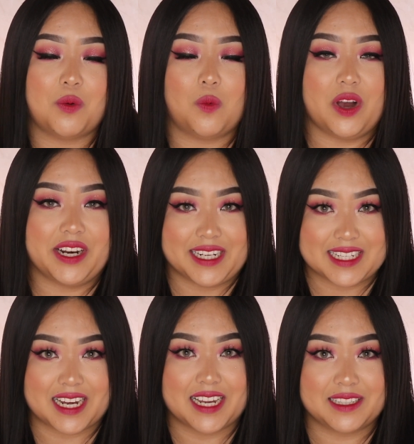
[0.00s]
one and
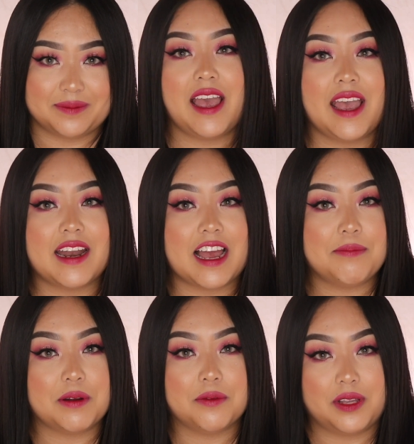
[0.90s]
done. And I've
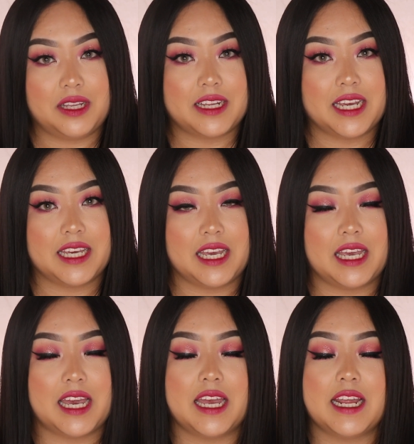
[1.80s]
been really liking
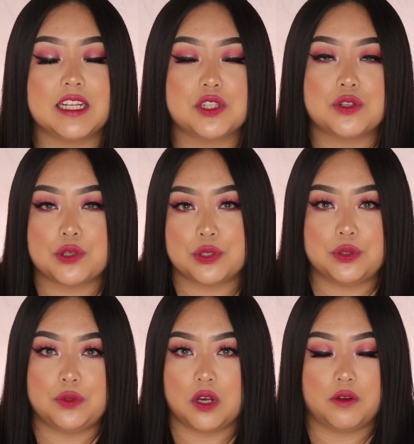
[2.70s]
it. It's
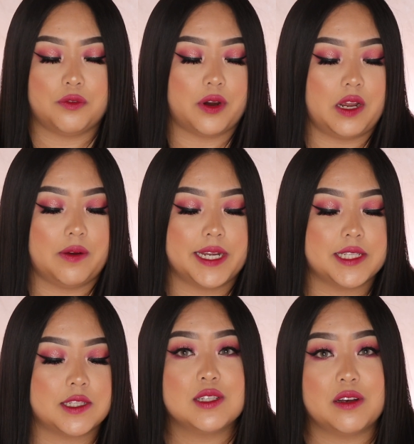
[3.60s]
true no
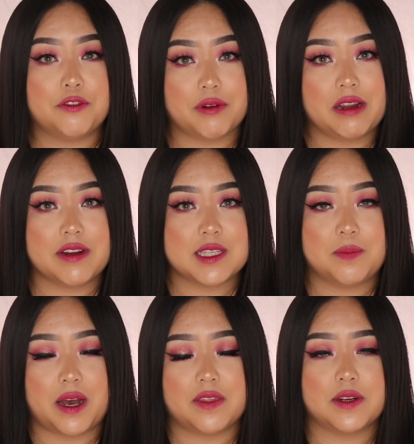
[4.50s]
fragrance. So if fragrance
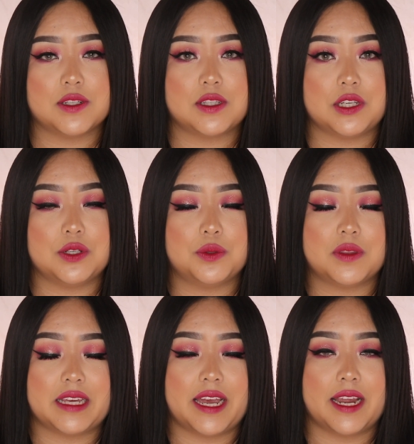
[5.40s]
bothers you,
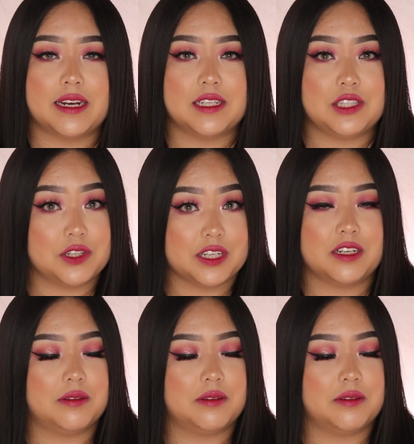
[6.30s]
then you're gonna